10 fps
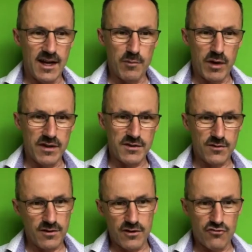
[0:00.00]
by the
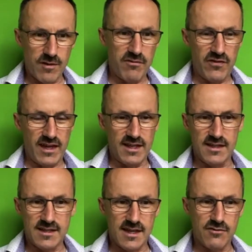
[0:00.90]
sort of the drip feed,
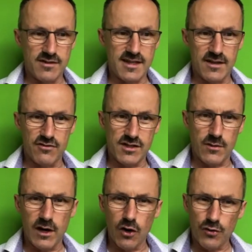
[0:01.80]
etc., etc. So
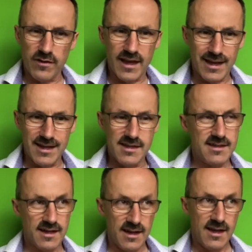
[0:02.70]
a lot of that
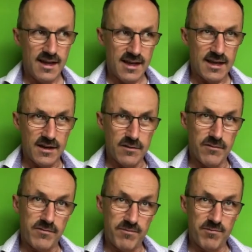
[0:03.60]
is kind of
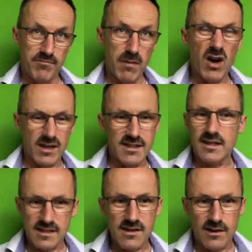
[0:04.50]

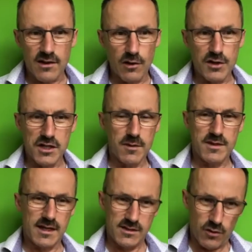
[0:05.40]
marketing psychology. I would
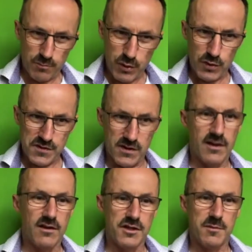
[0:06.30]
say it's not pure
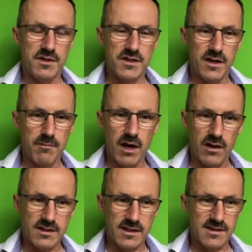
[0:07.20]
psychology, but certainly
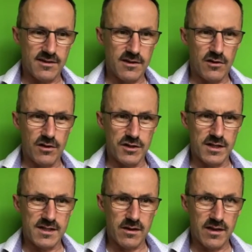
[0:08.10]
marketing psychology.
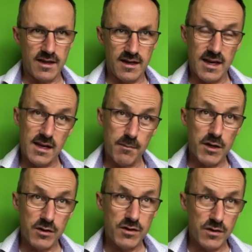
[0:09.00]
So I think, yeah, I
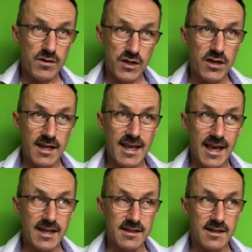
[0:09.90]
mean, you certainly
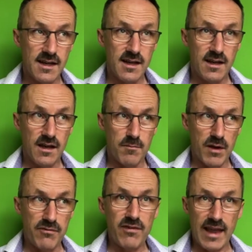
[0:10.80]
get a
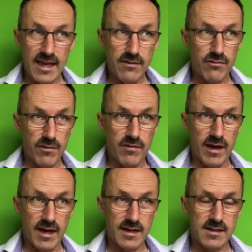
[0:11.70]
flavour of
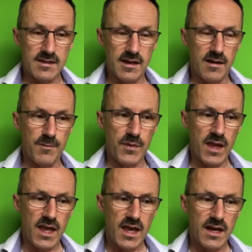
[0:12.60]
that,
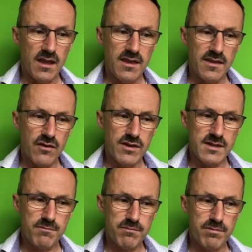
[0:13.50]
and I think there is
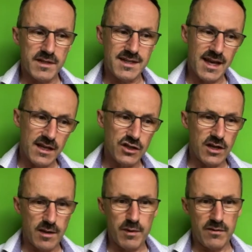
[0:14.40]

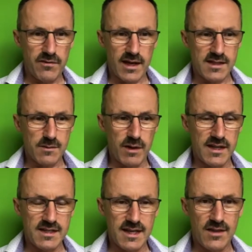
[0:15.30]
potentially a bit of
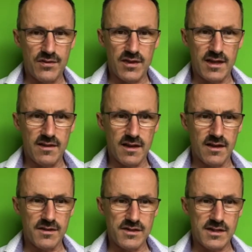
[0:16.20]
flexibility in the
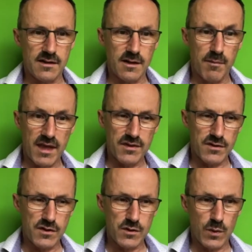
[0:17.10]
kind of study
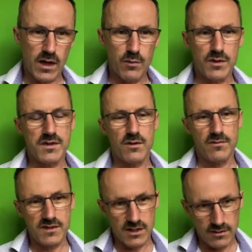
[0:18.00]
methods as well, whilst
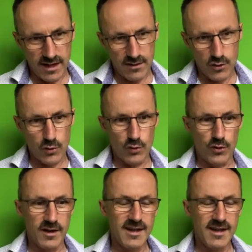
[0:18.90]
obviously you get the core,